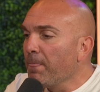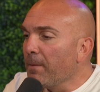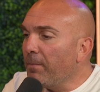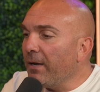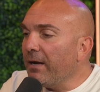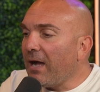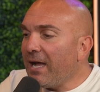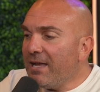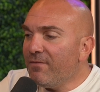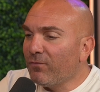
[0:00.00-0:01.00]
but
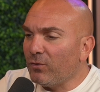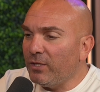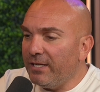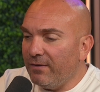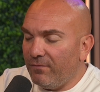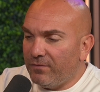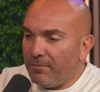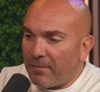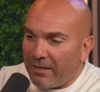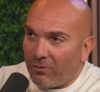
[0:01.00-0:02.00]
I have lived
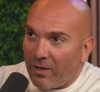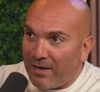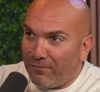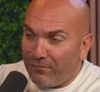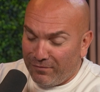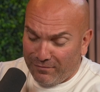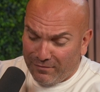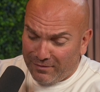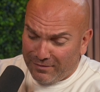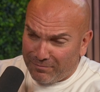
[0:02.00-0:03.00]
my life.
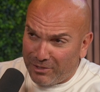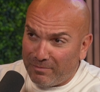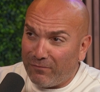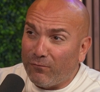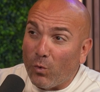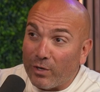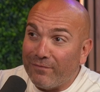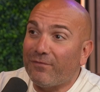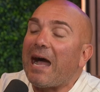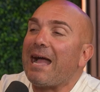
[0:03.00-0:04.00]
I'm going to be
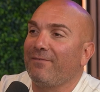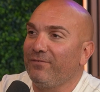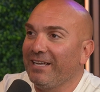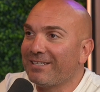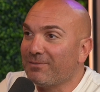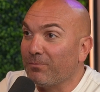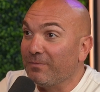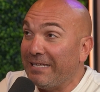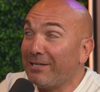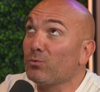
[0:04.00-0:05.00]
45
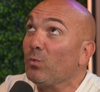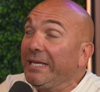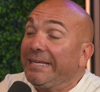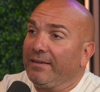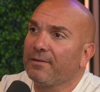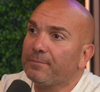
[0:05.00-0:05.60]
next week.